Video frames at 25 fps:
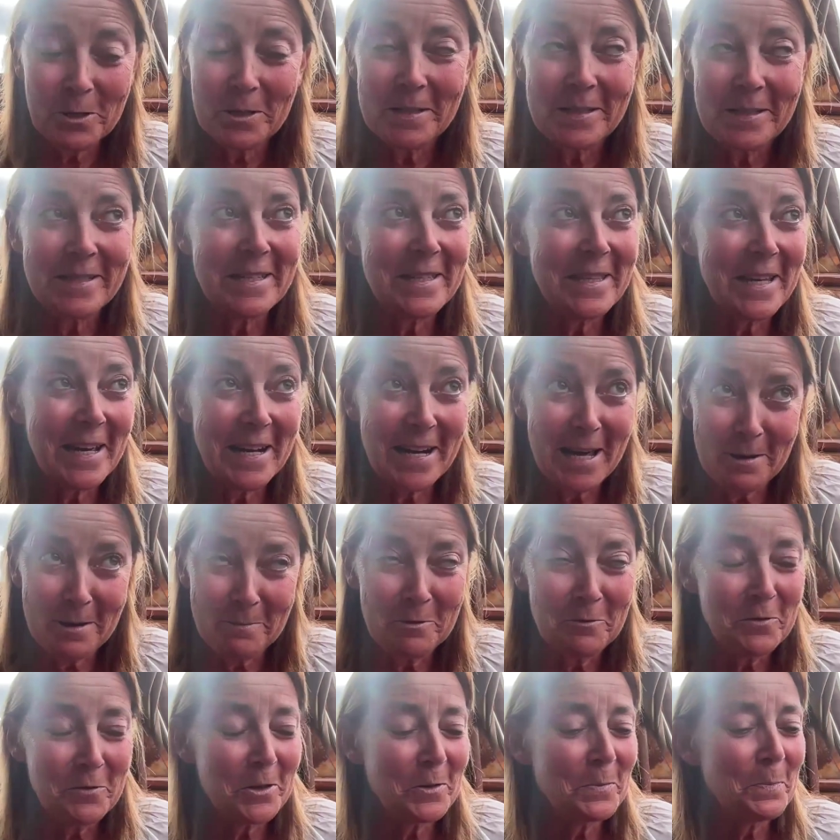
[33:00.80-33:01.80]
want to see that
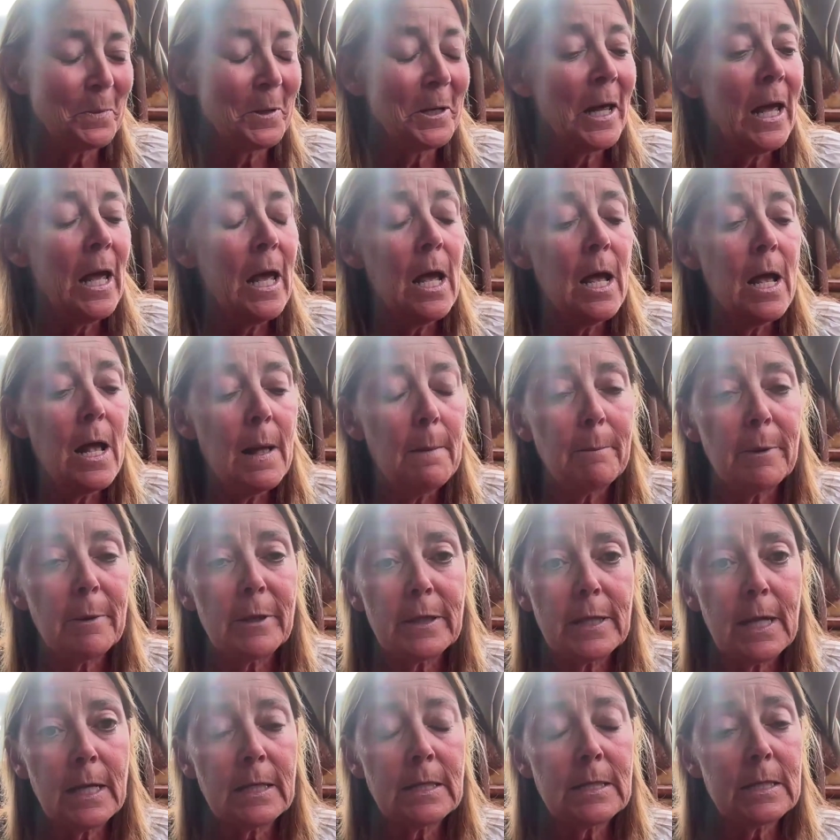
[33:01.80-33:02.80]
happen first, but
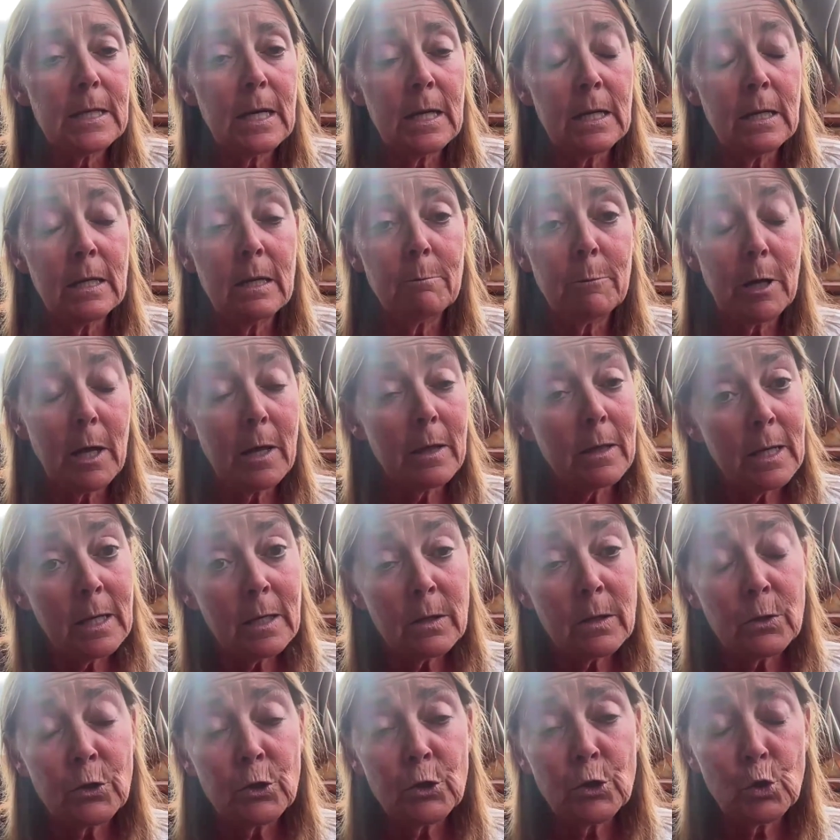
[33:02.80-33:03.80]
I
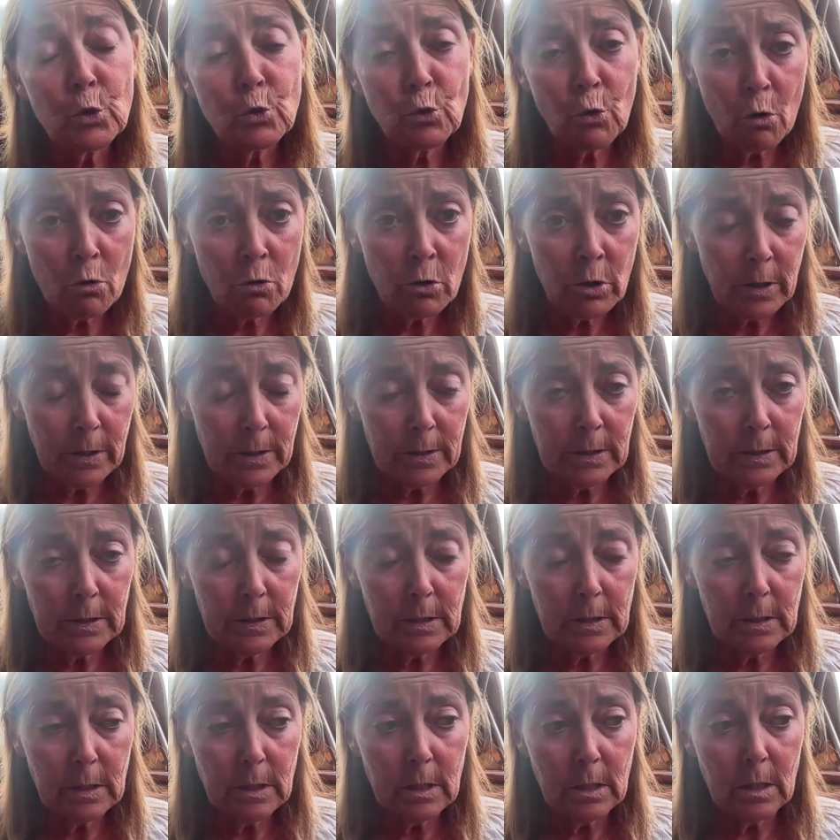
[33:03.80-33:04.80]
think the
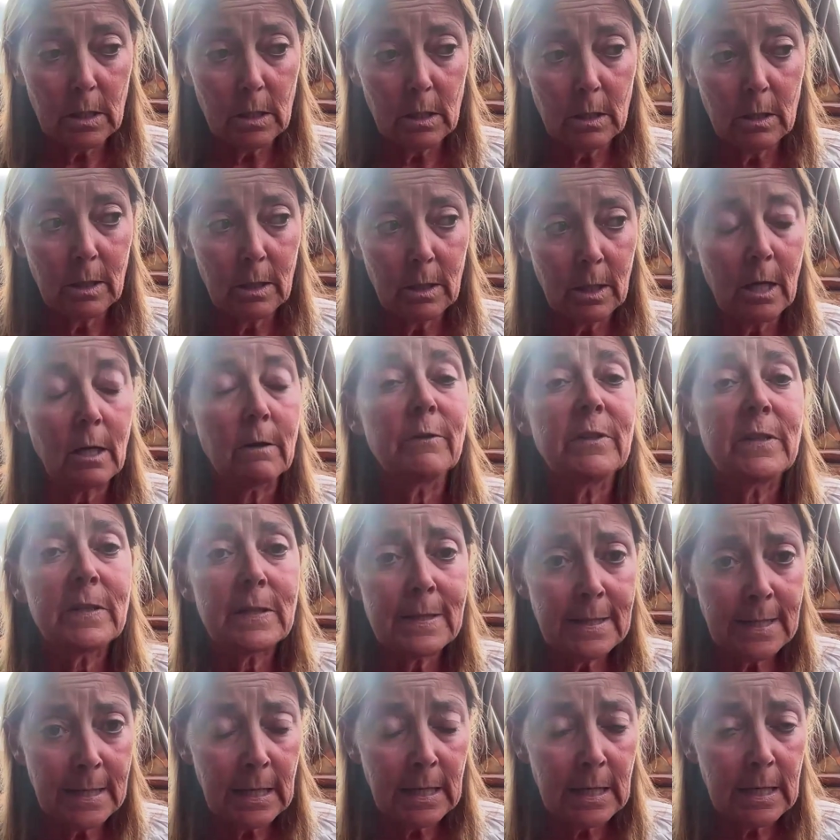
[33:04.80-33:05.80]
strongest kind of
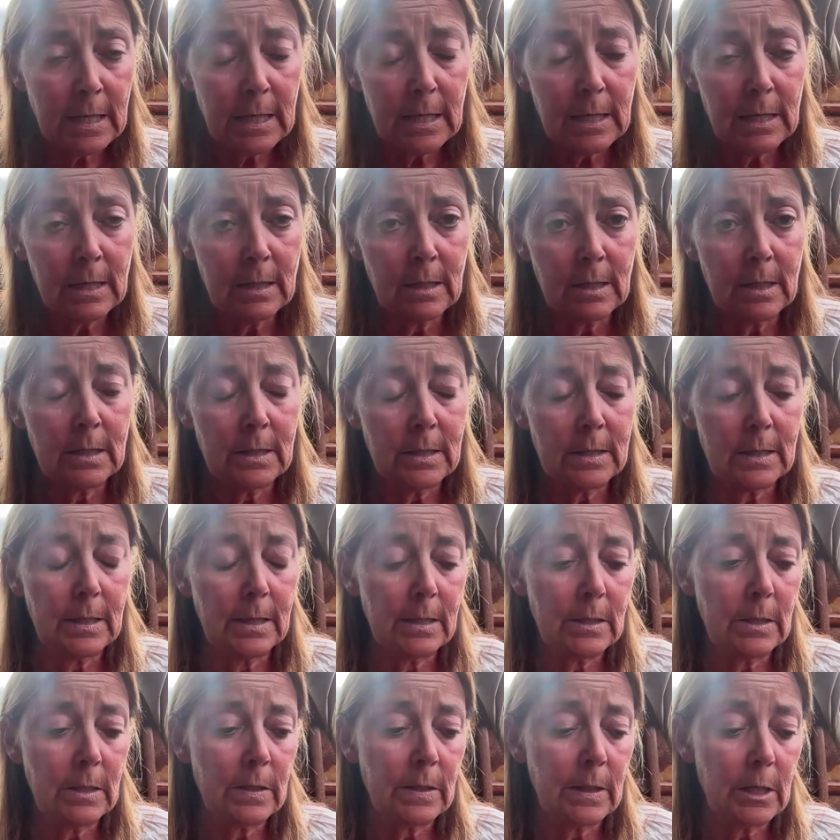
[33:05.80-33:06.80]
stick in this
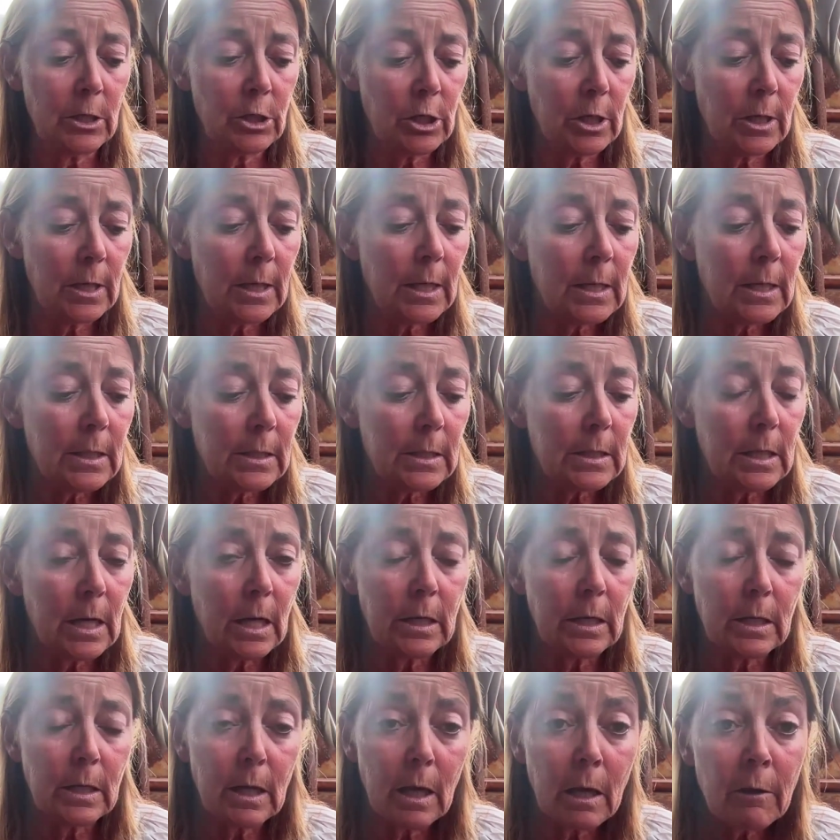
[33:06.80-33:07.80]
legislation is
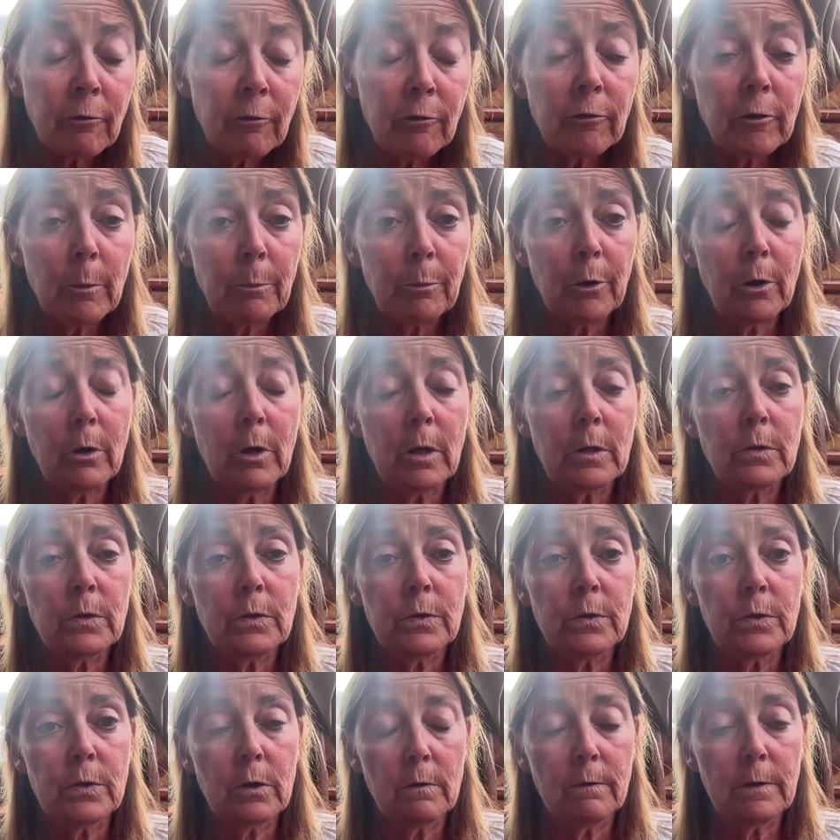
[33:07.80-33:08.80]
that if a product
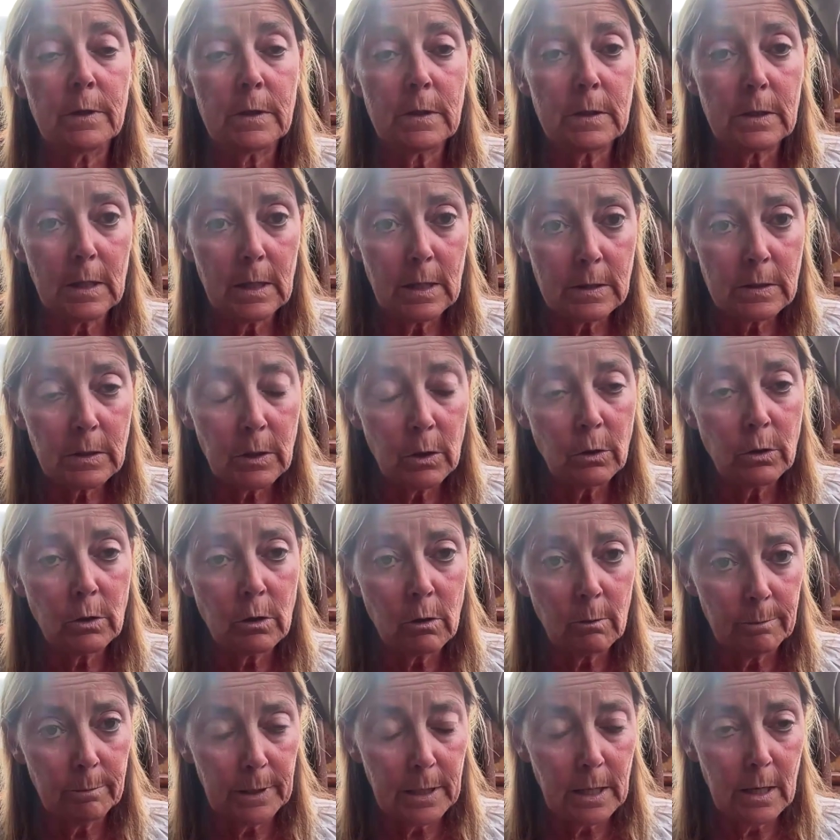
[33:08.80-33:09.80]
or service is not
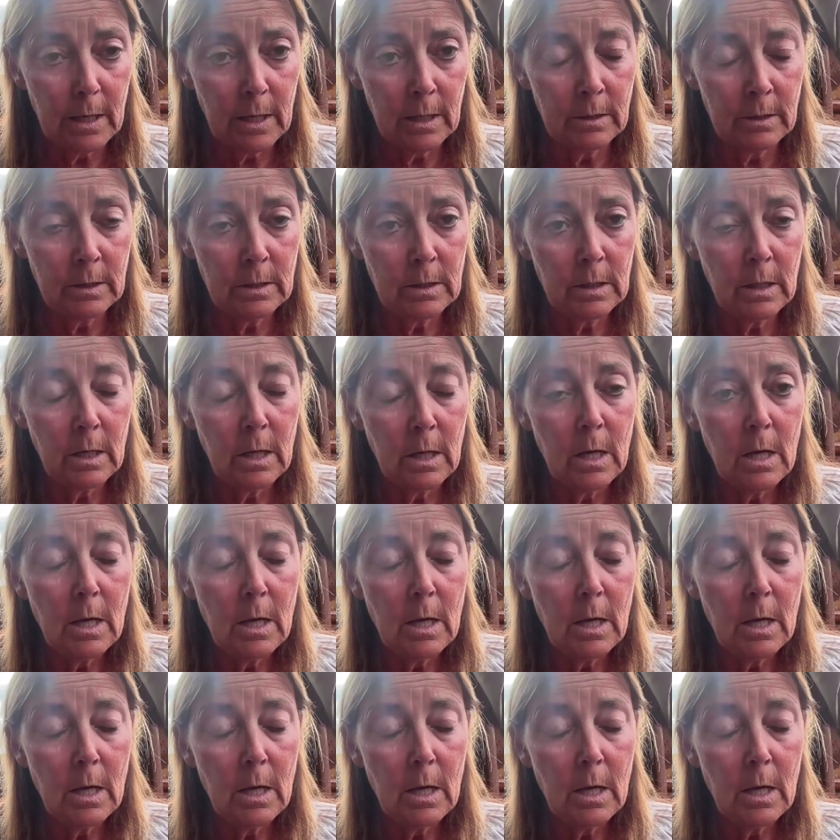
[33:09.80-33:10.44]
compliant,